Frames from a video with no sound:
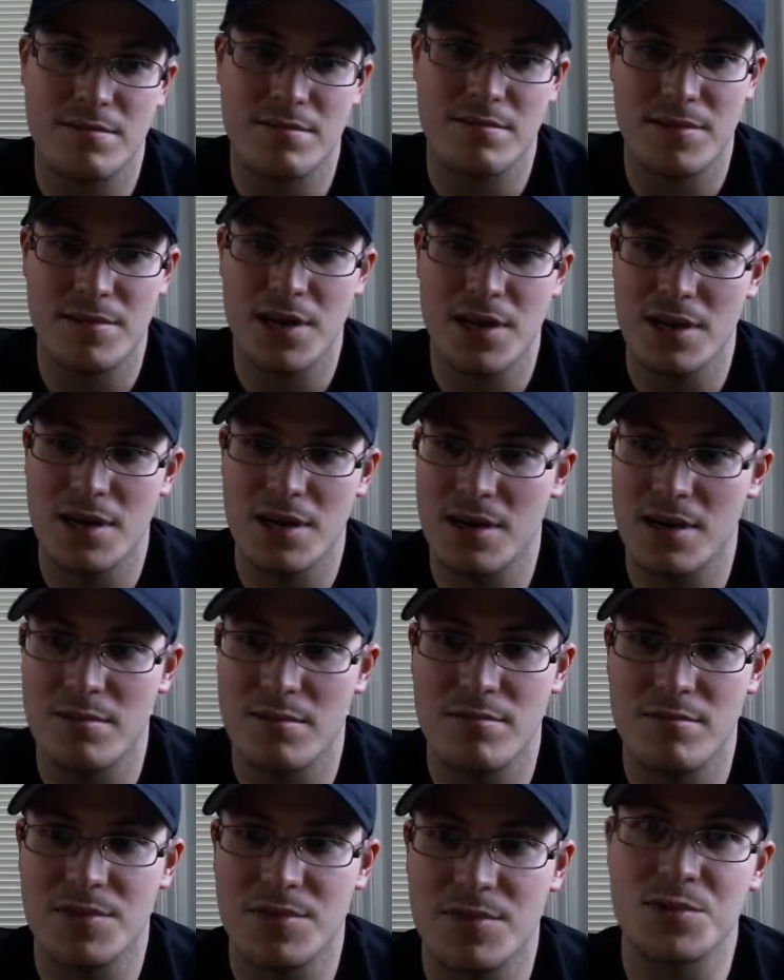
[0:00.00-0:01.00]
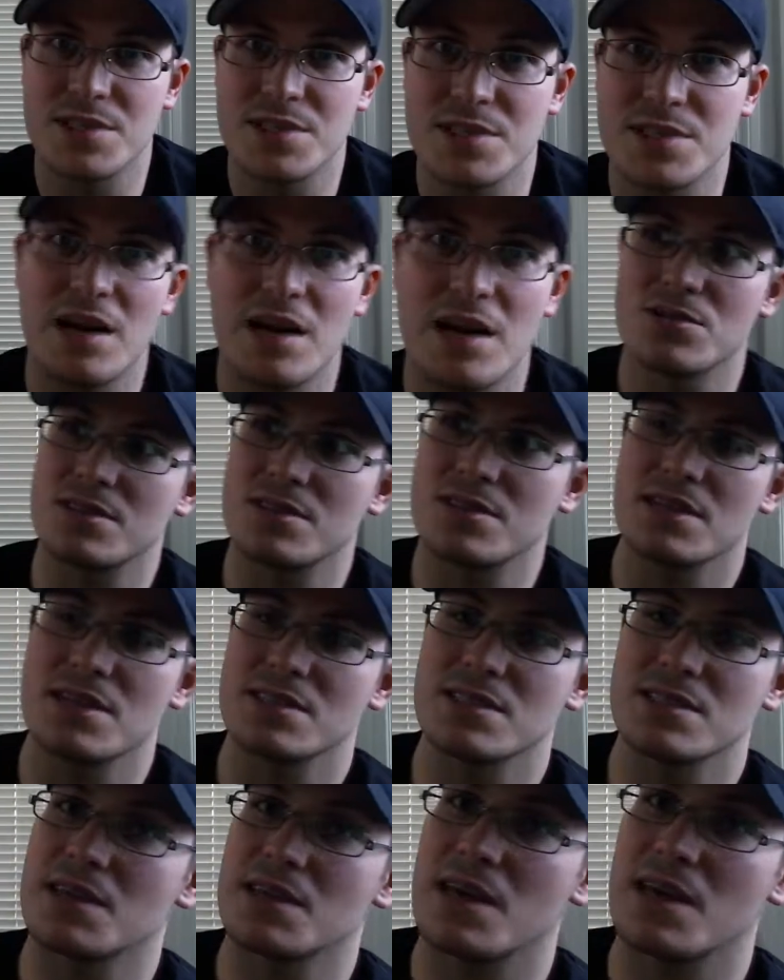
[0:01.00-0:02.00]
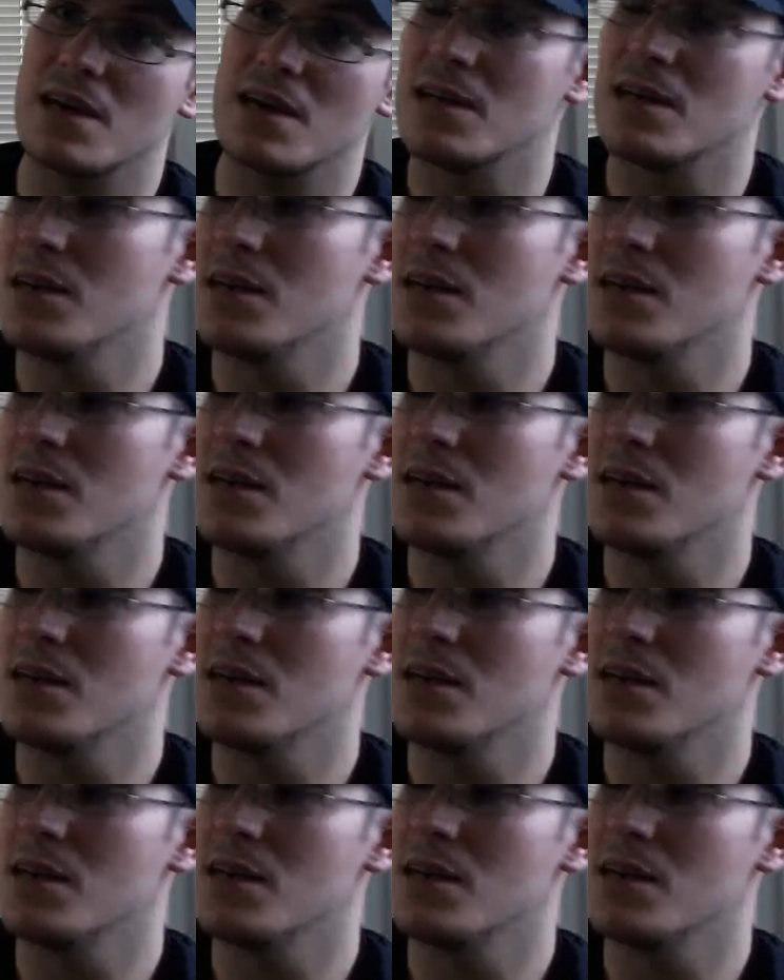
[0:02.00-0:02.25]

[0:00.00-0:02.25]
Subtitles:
to his house, things like that.